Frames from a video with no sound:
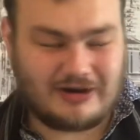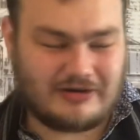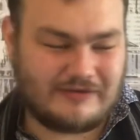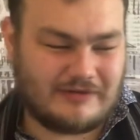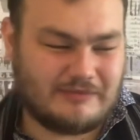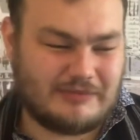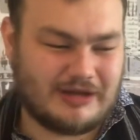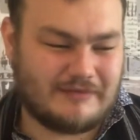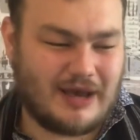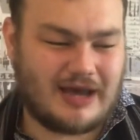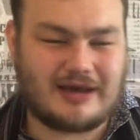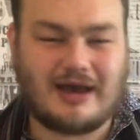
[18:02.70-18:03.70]
know, of him being the
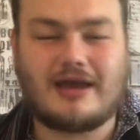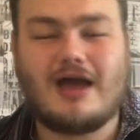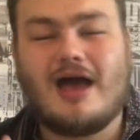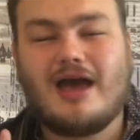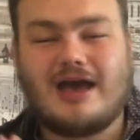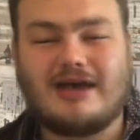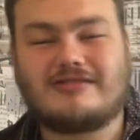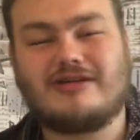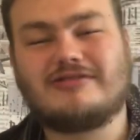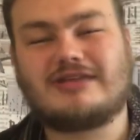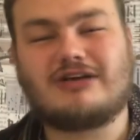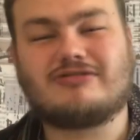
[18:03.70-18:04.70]
bad guy. It
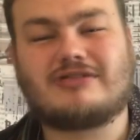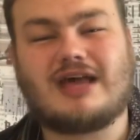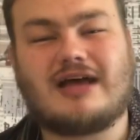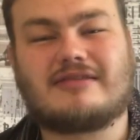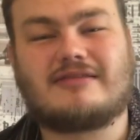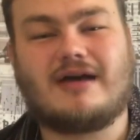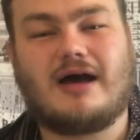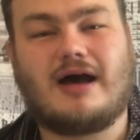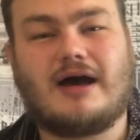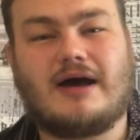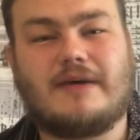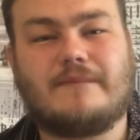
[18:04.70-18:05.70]
turns out that
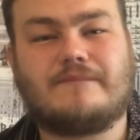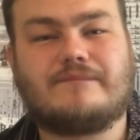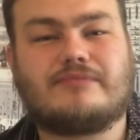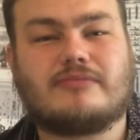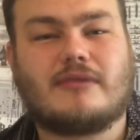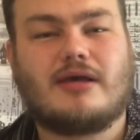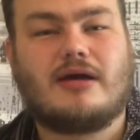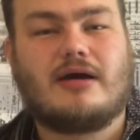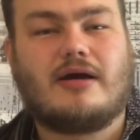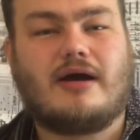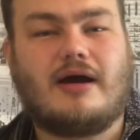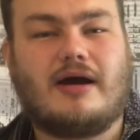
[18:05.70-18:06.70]

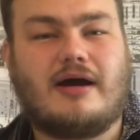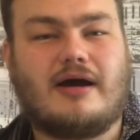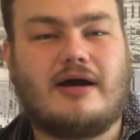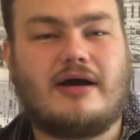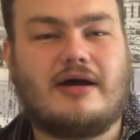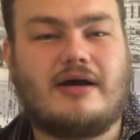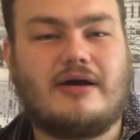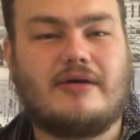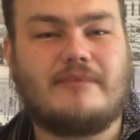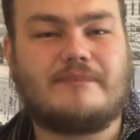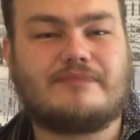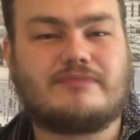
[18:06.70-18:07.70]

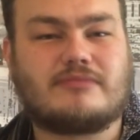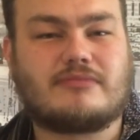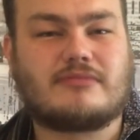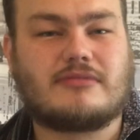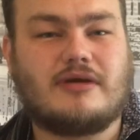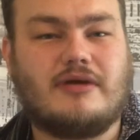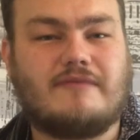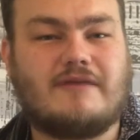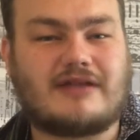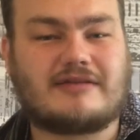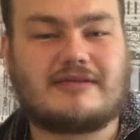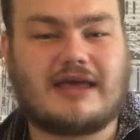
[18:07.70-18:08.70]

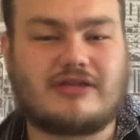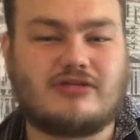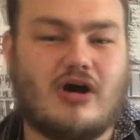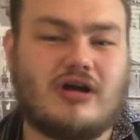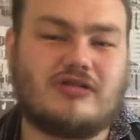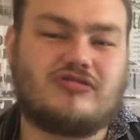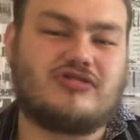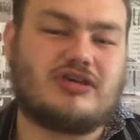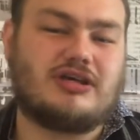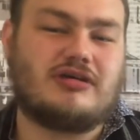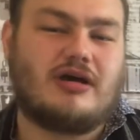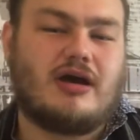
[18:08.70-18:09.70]
that the
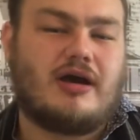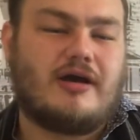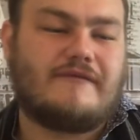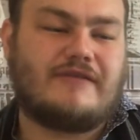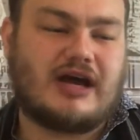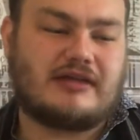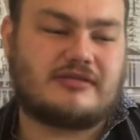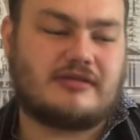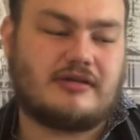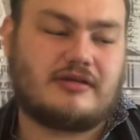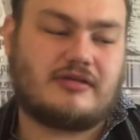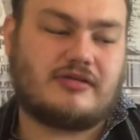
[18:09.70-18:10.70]
technology that
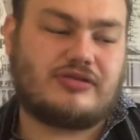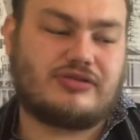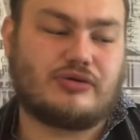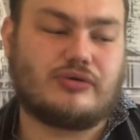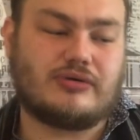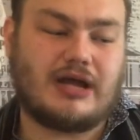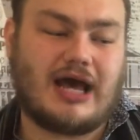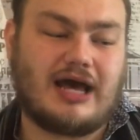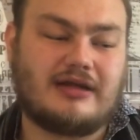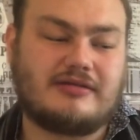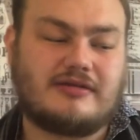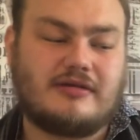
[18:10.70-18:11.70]
Thorn
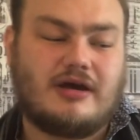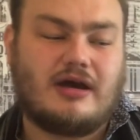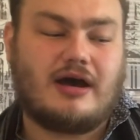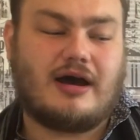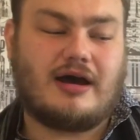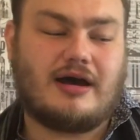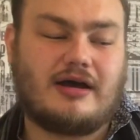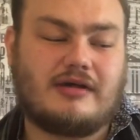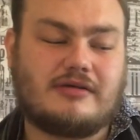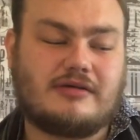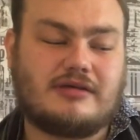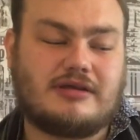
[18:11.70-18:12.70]
had,
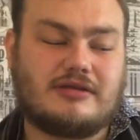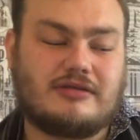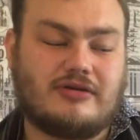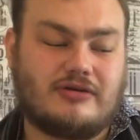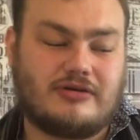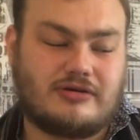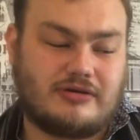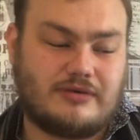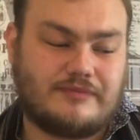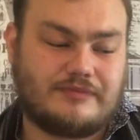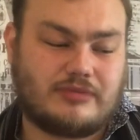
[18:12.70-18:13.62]
the